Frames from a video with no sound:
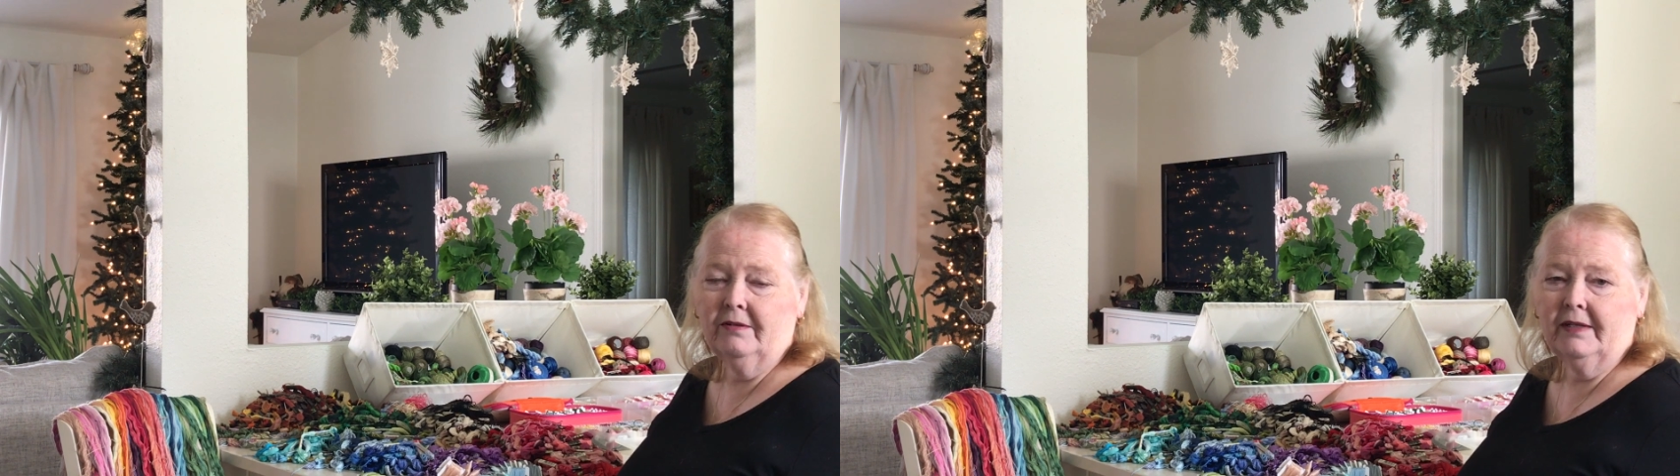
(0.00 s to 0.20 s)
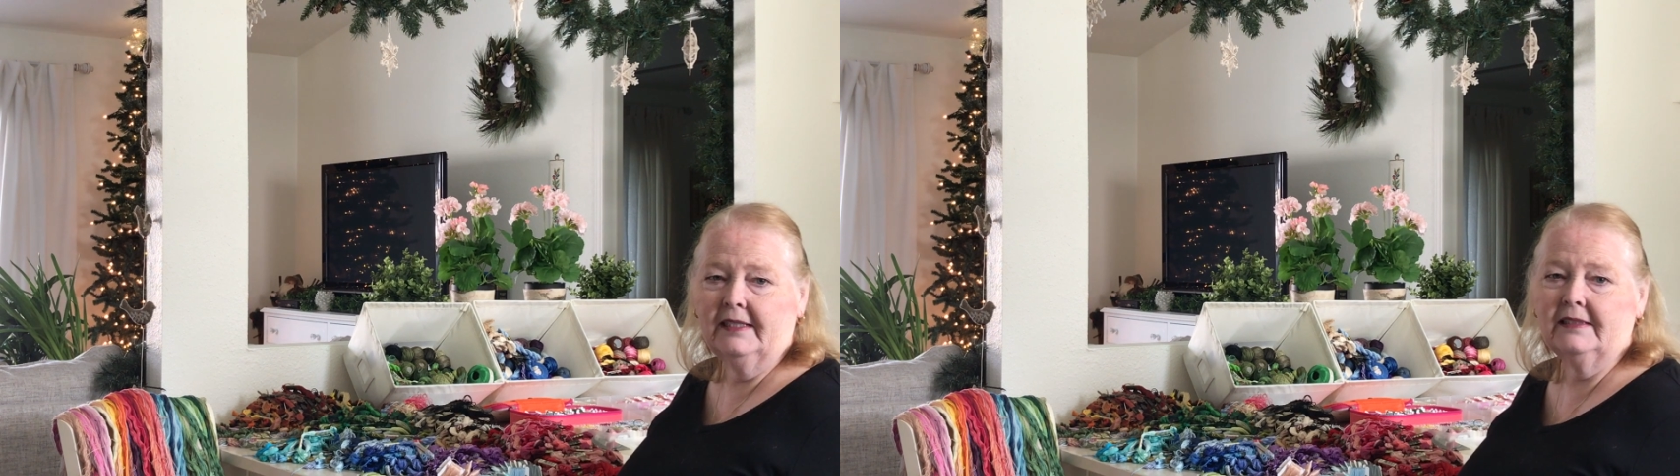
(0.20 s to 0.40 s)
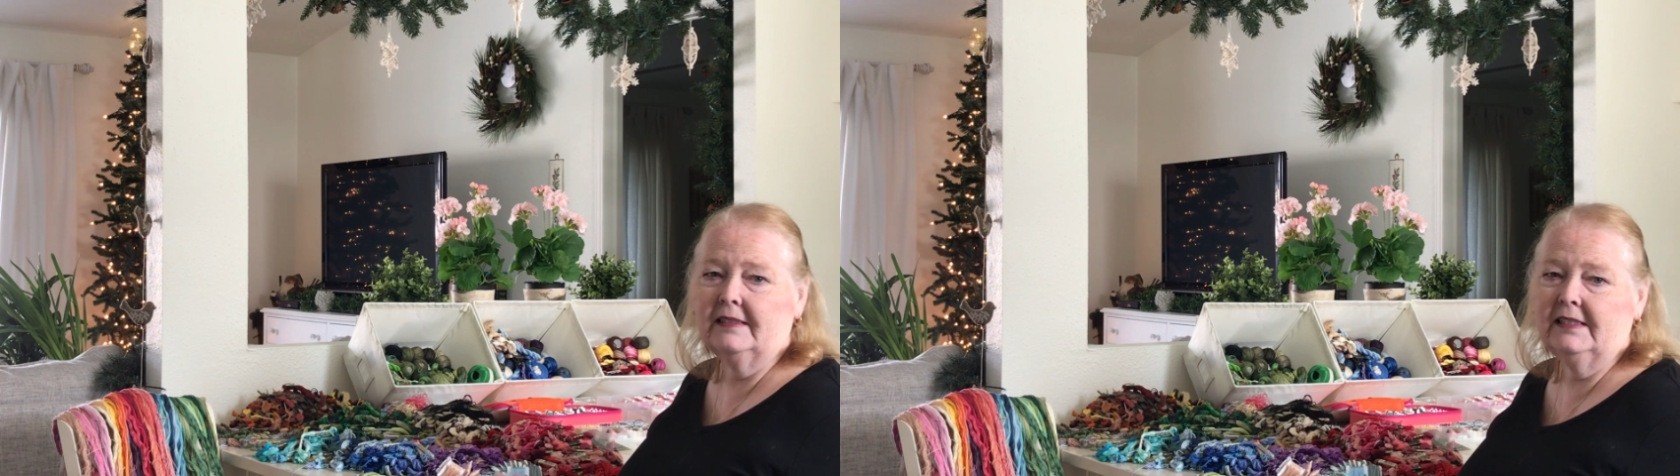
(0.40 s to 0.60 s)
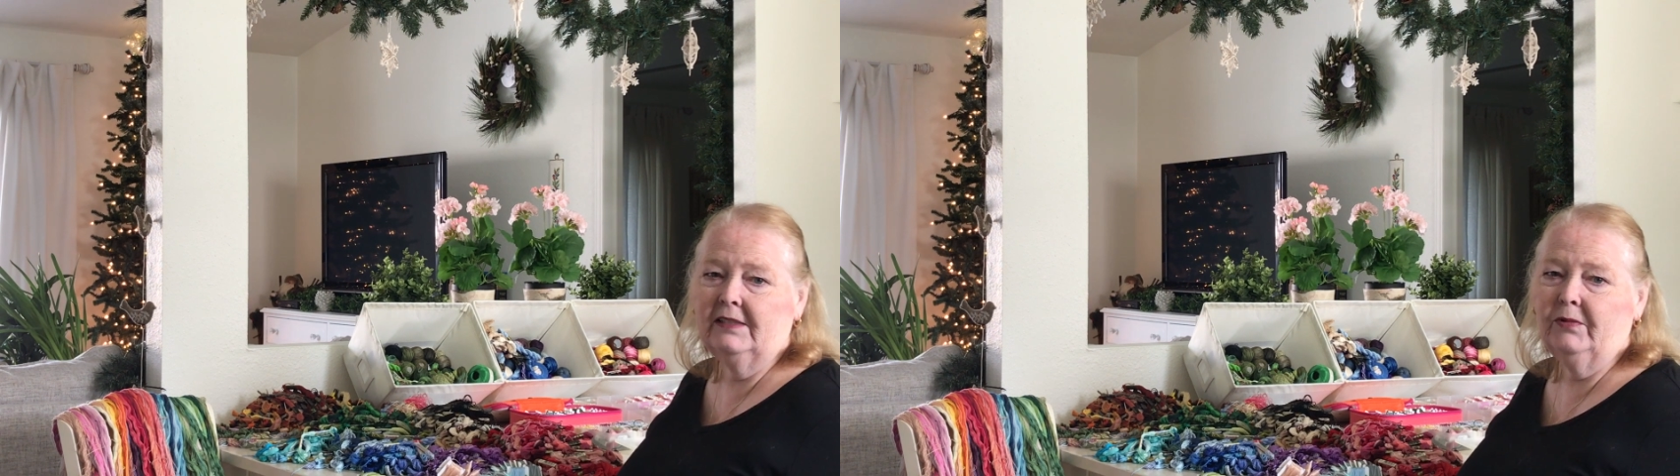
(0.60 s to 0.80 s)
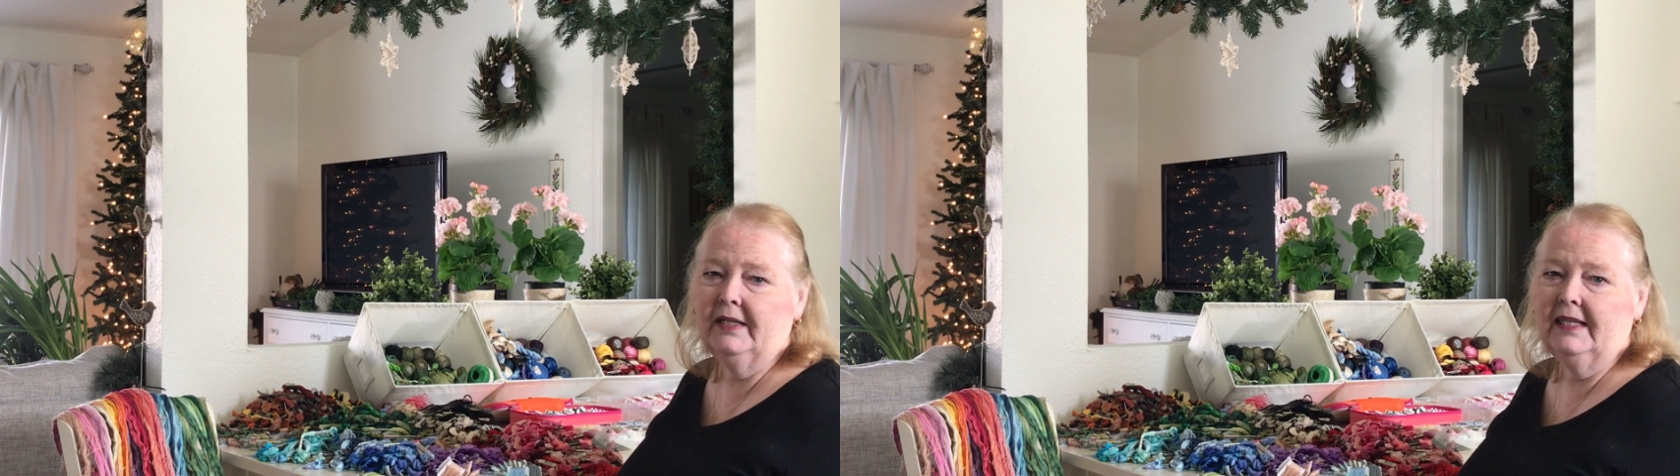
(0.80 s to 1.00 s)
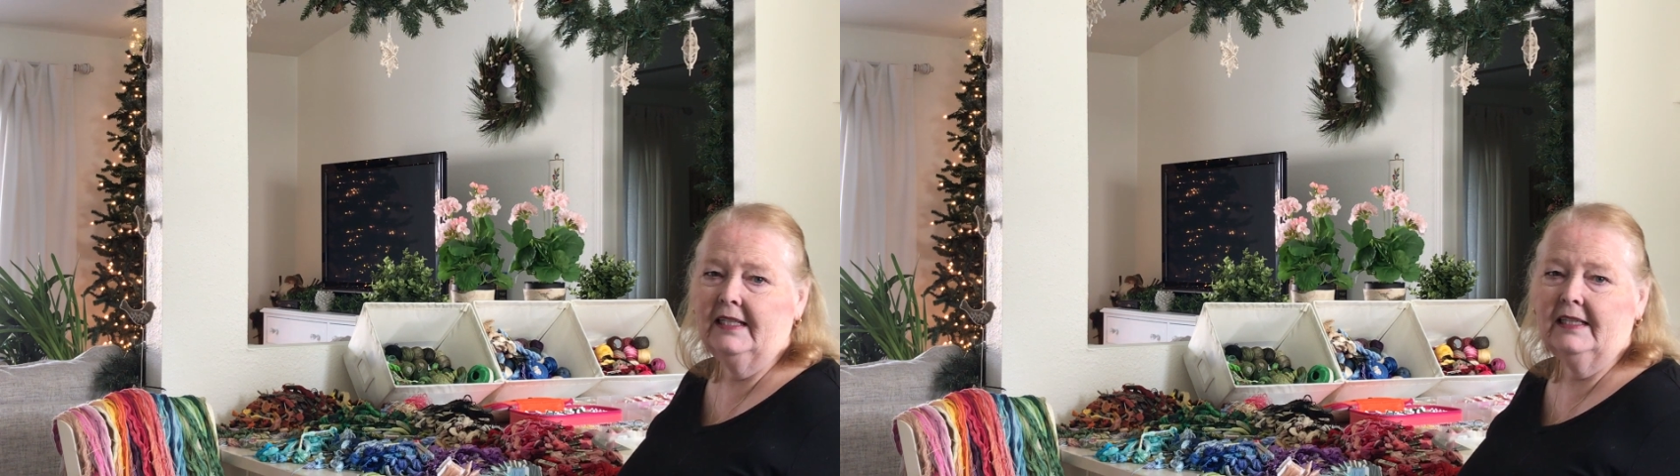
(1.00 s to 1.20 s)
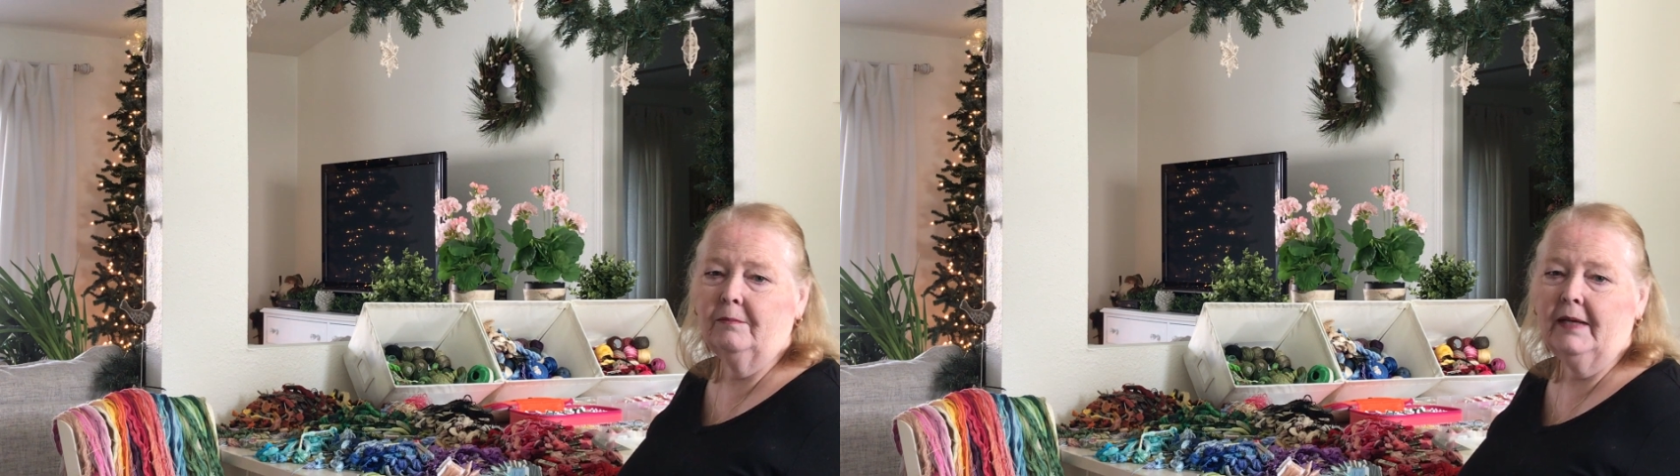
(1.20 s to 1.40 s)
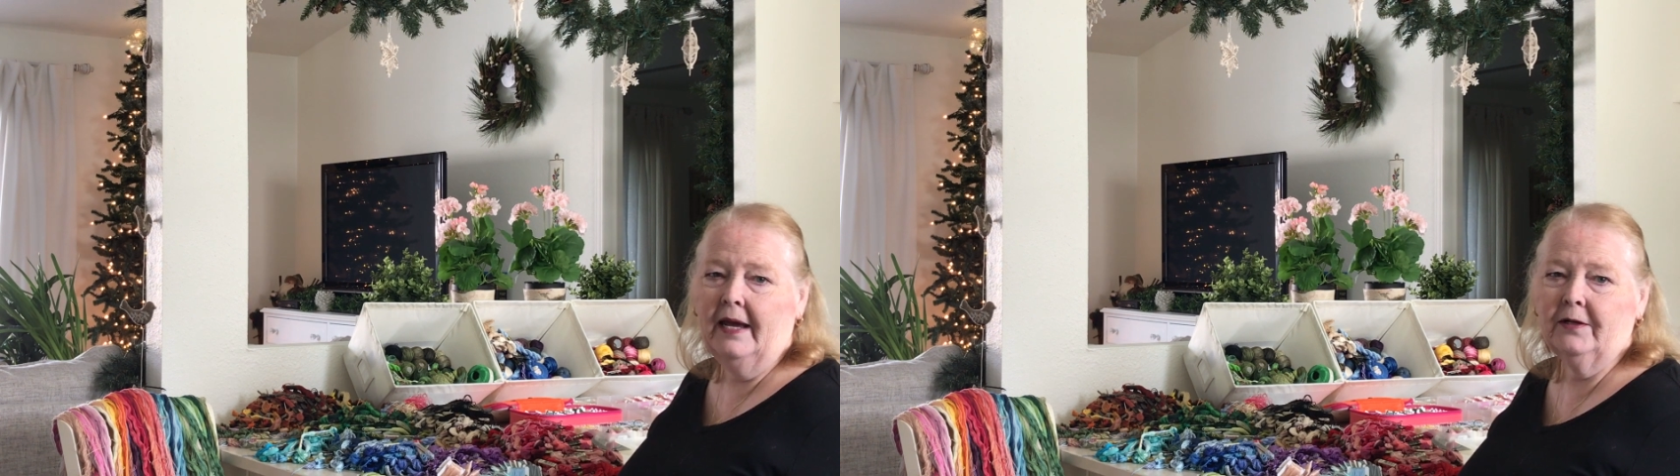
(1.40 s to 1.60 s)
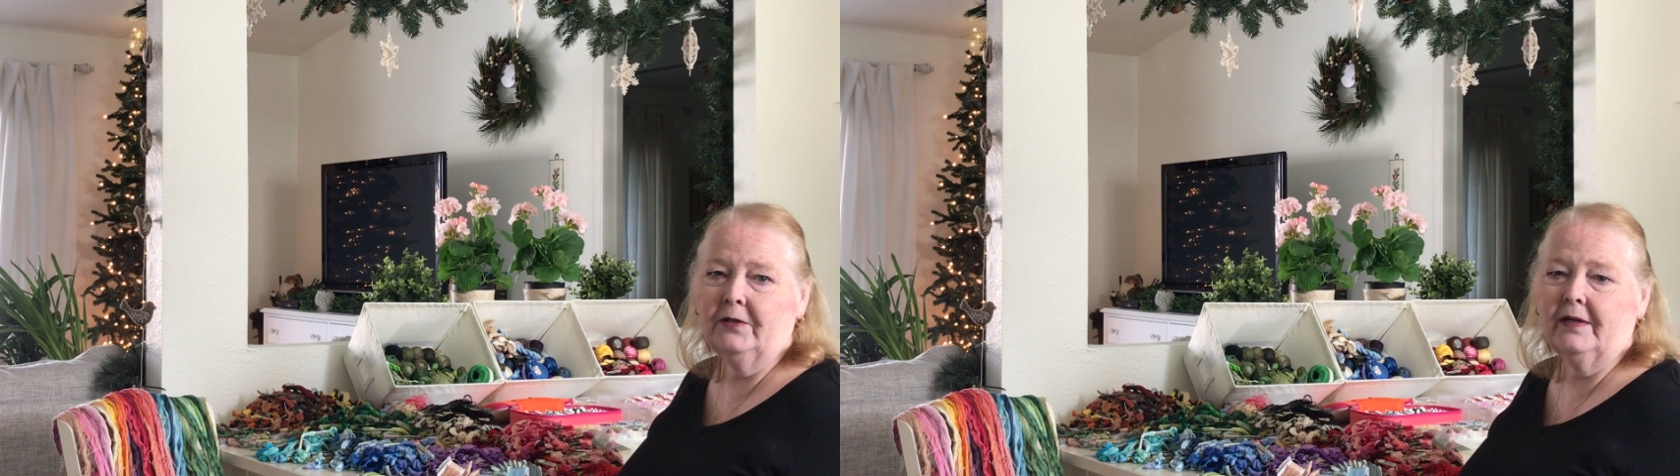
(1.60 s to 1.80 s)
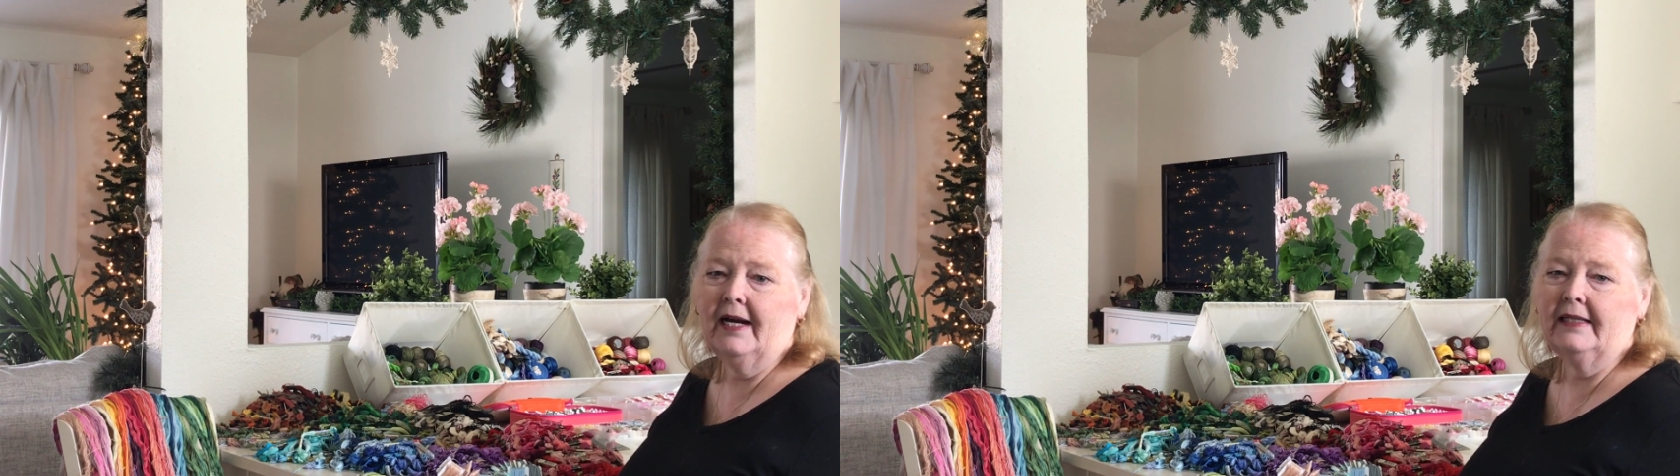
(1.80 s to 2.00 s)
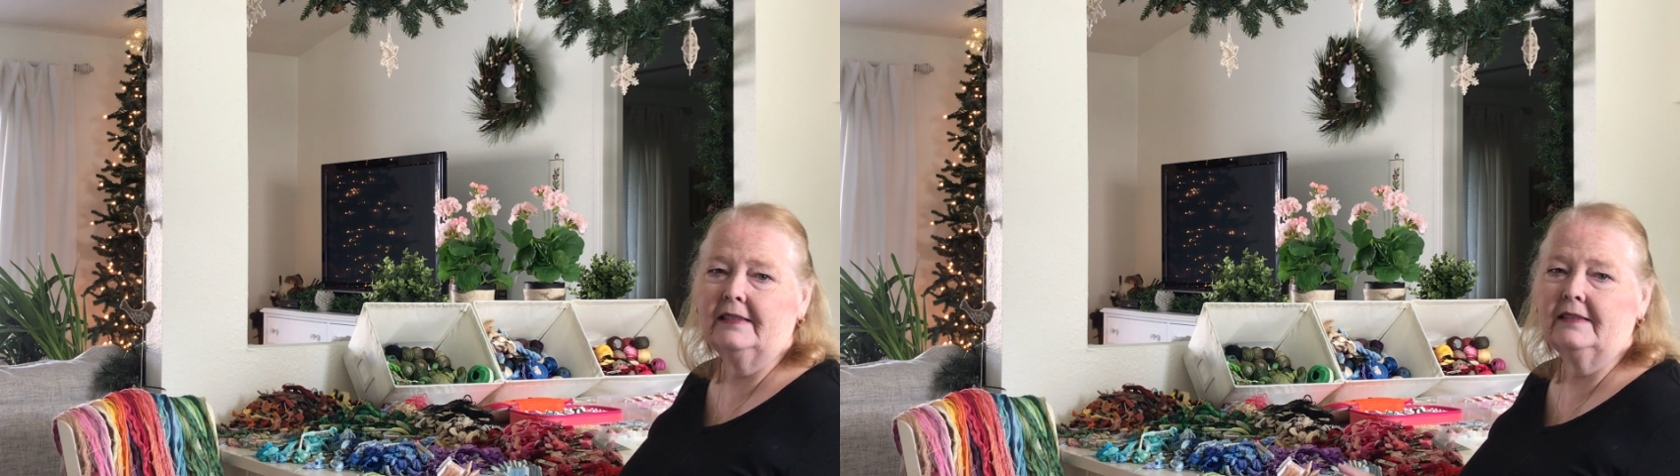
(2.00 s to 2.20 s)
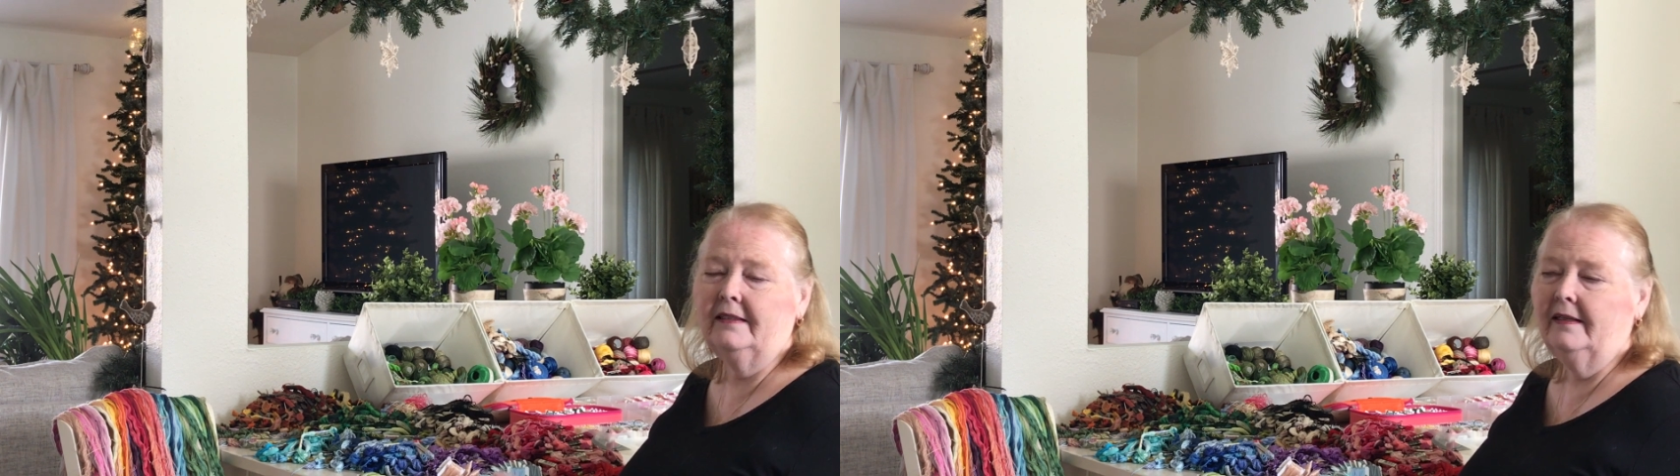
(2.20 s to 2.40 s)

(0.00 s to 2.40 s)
threads and see if we can get them categorized